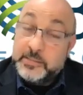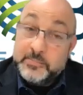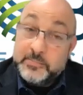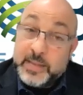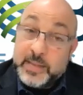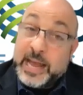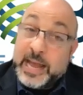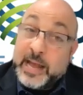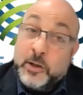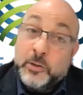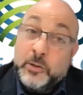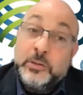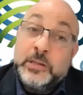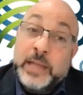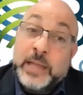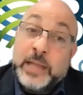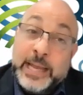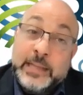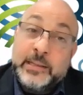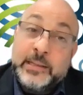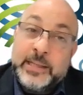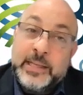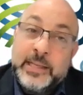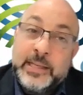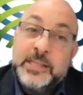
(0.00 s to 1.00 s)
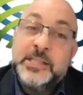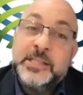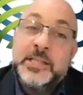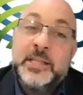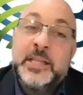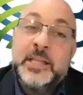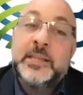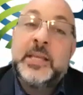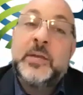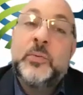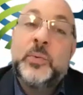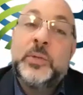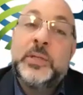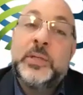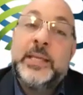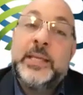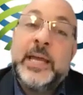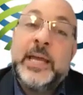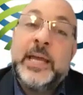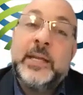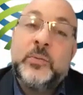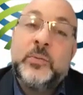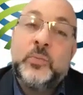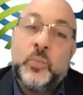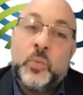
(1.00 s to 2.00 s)
How likely is it that they would
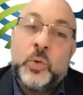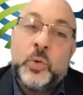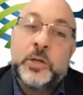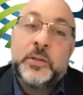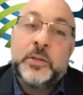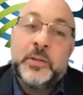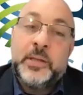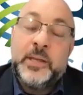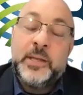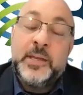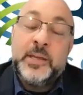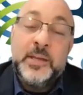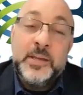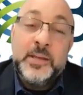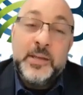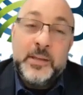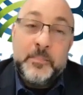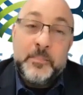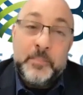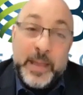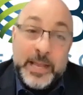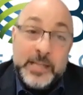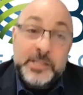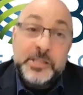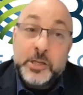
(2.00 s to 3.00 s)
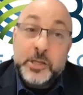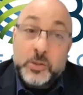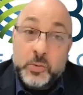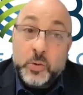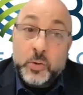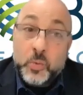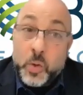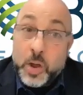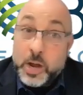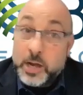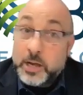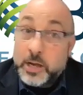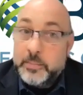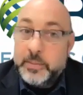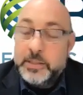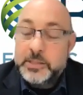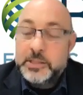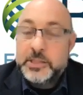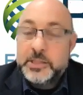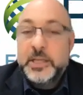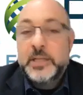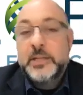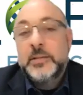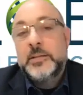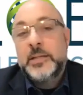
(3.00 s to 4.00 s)
get it, and what are the basic requirements
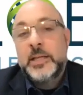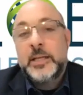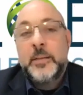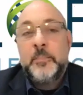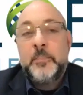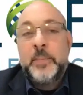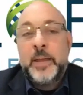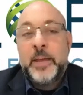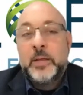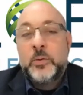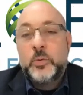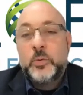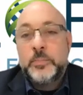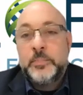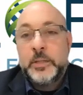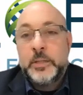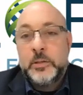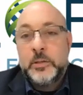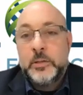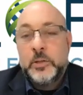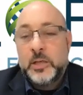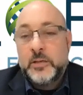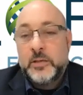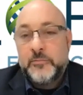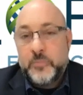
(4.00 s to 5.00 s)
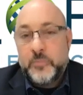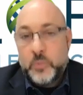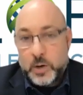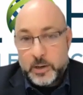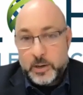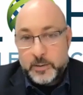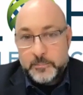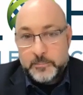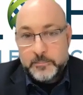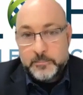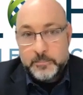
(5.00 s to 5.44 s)
that a bank would be looking for?